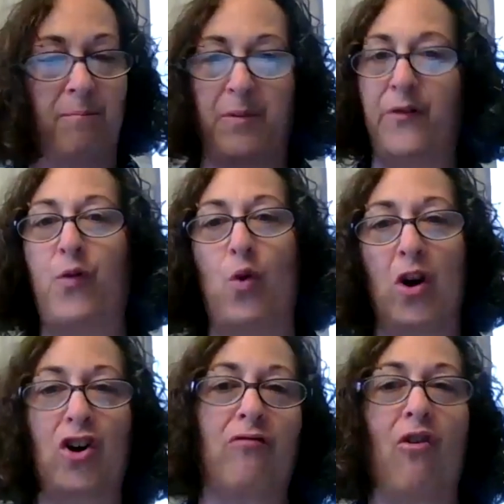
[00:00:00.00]
before
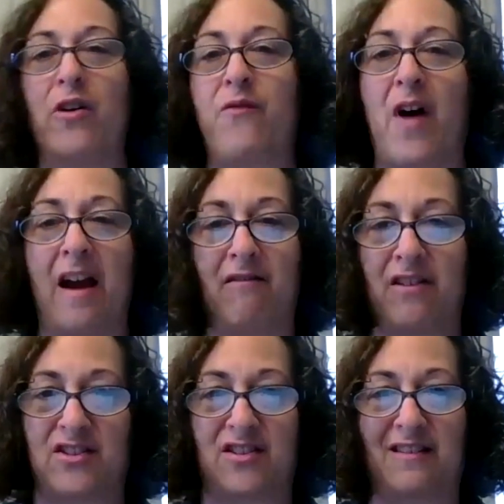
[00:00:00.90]

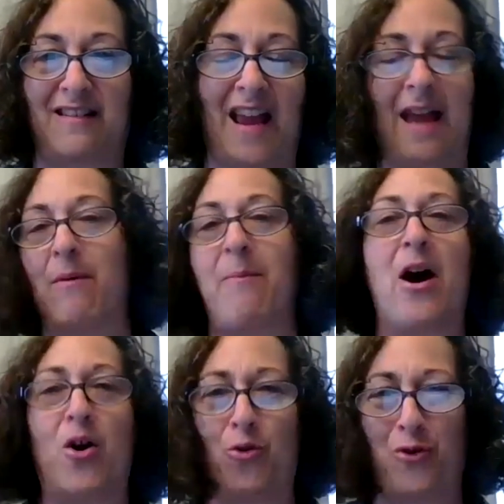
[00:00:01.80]
coronavirus came
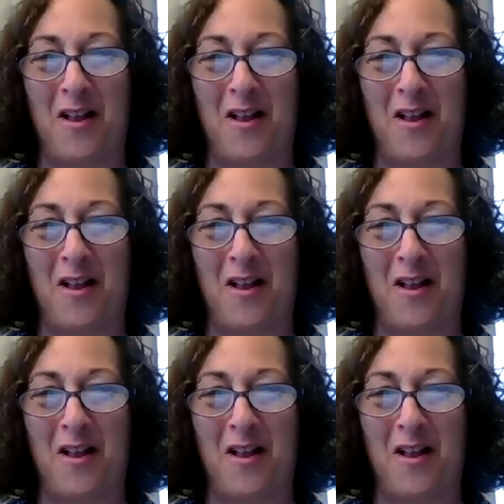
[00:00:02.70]
about,